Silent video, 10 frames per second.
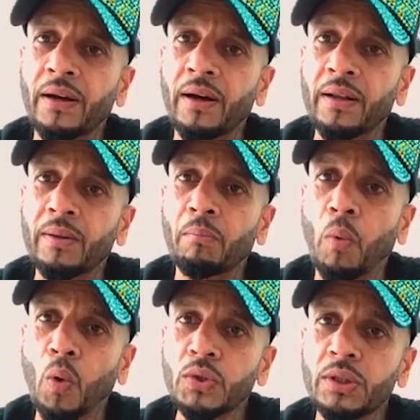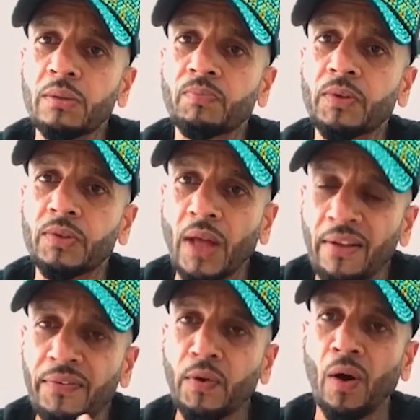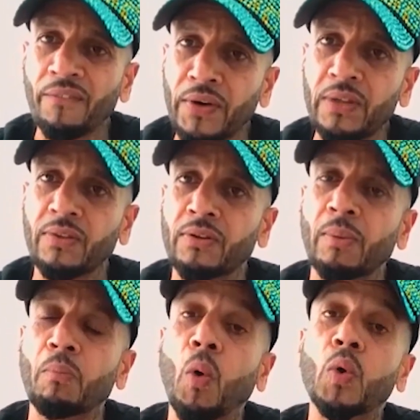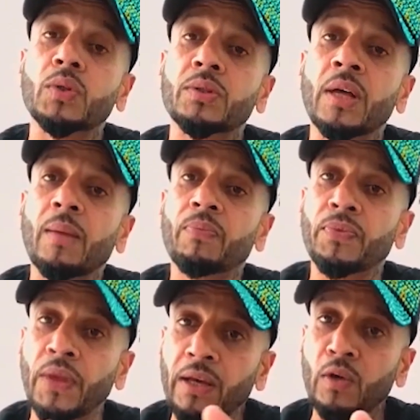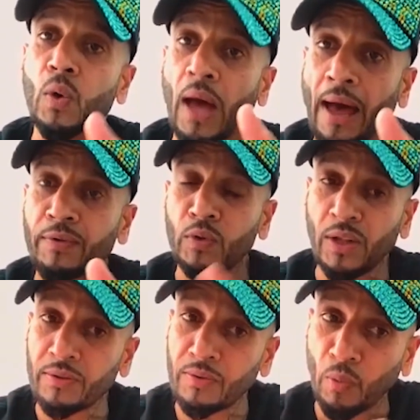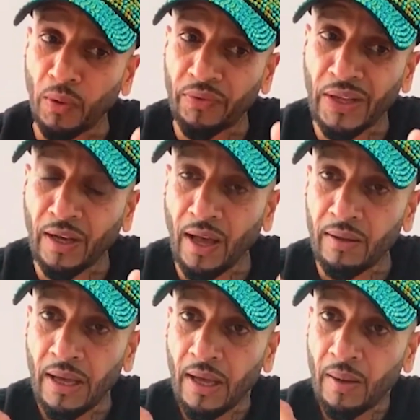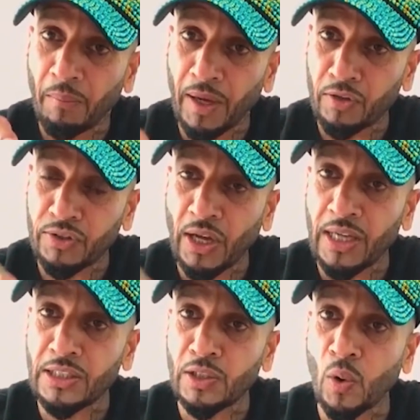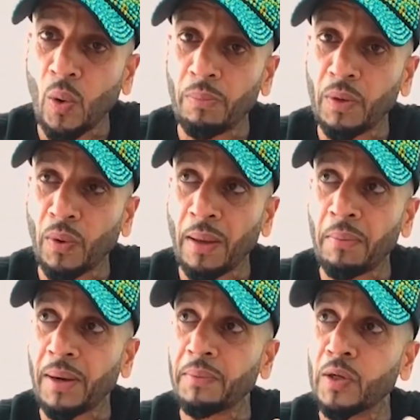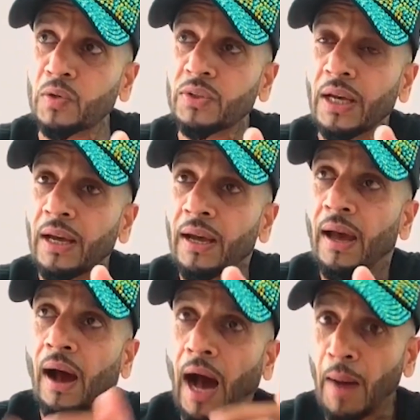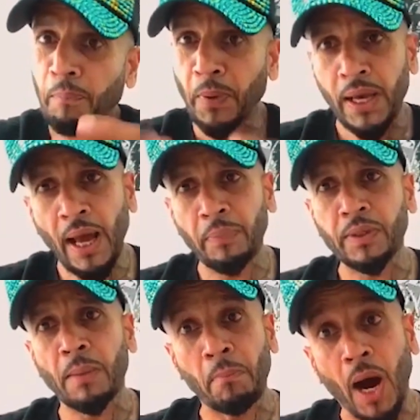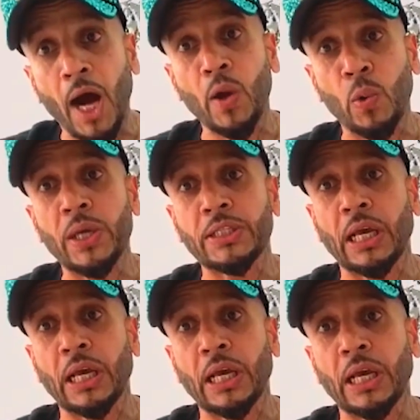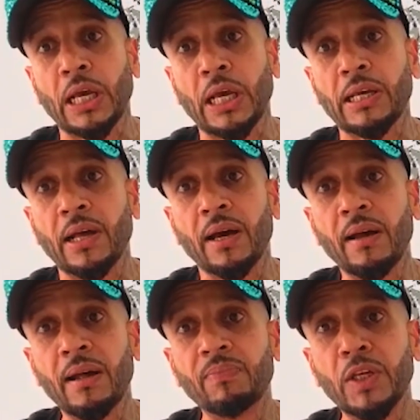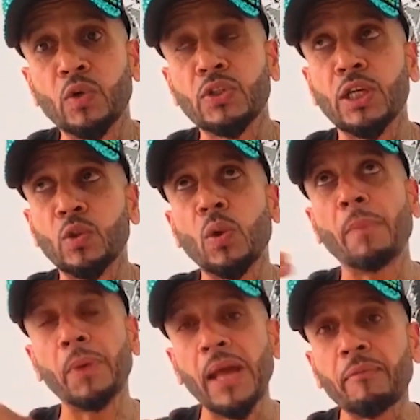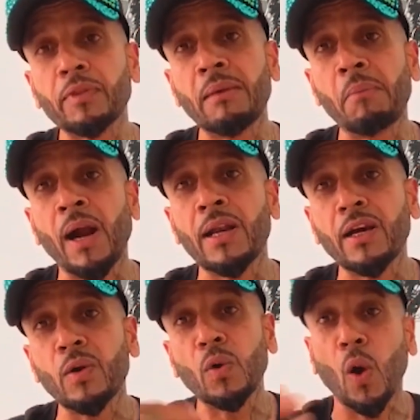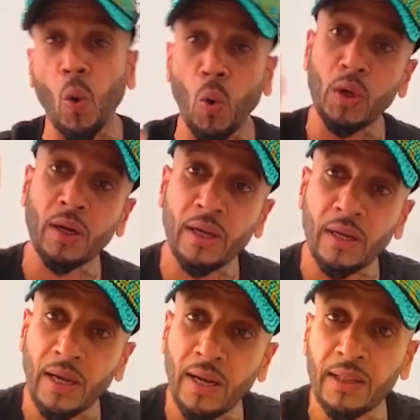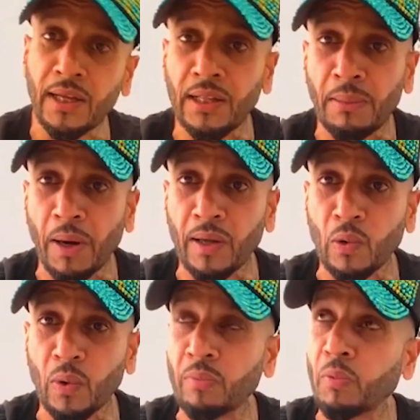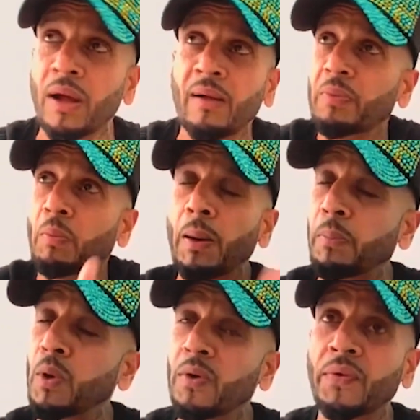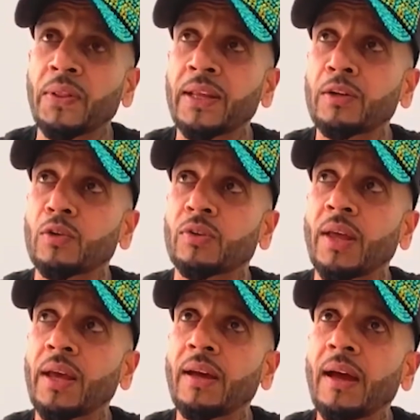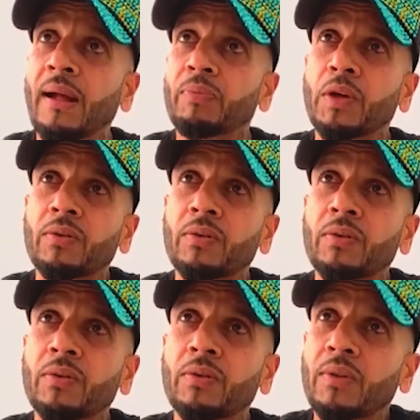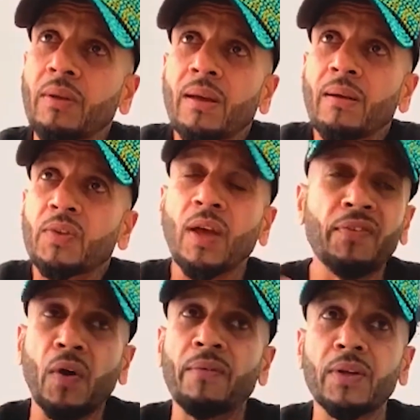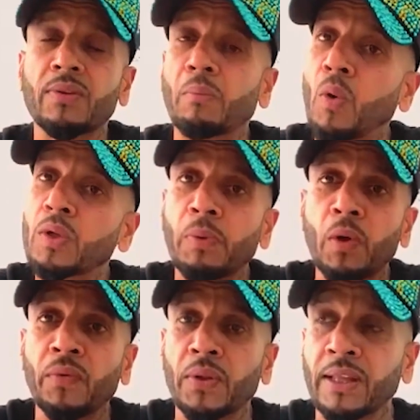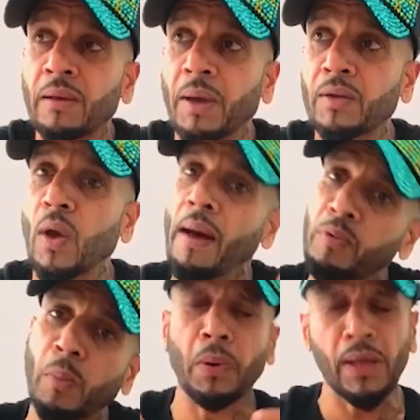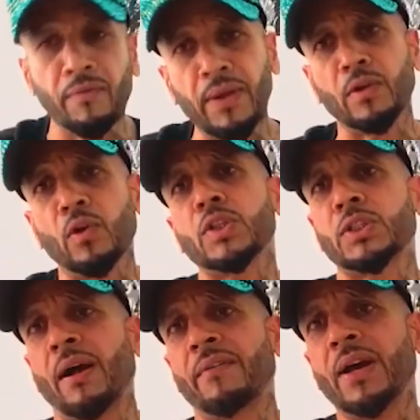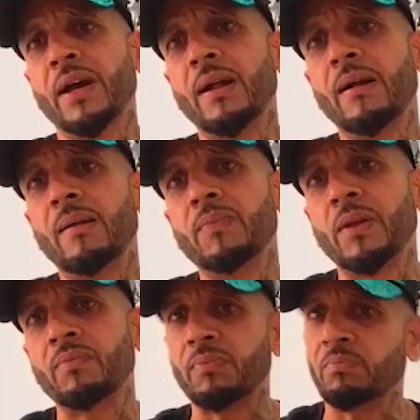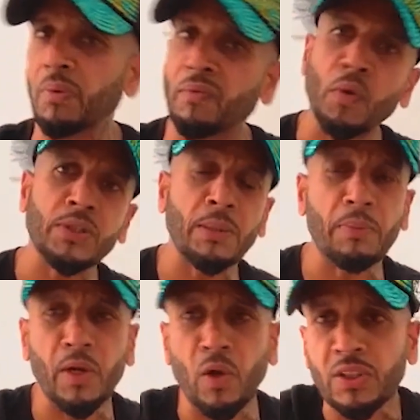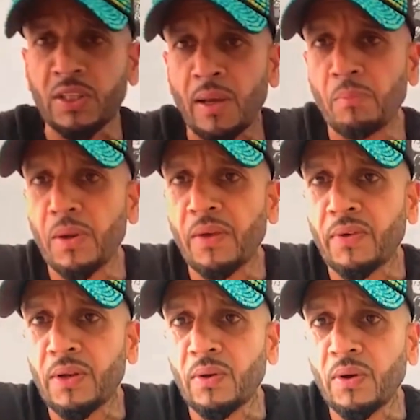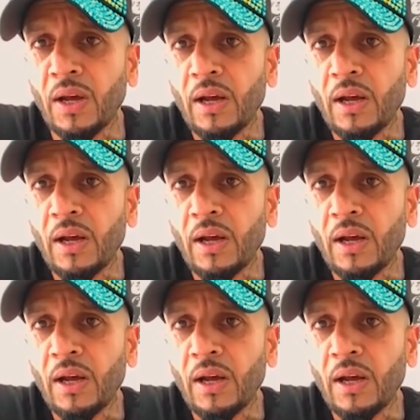And the most self-confidence is the most thing you have to. That's the one thing my Ustadji told me when I met him. He goes, "Apne aap te maan hona chahida." He goes, "Je tu apne aap te maan nahi karunga, aur keda tere te maan karuga." What a beautiful thing to say, because self-confidence is the most beautiful thing, man. You have to believe in yourself before somebody else can believe in you.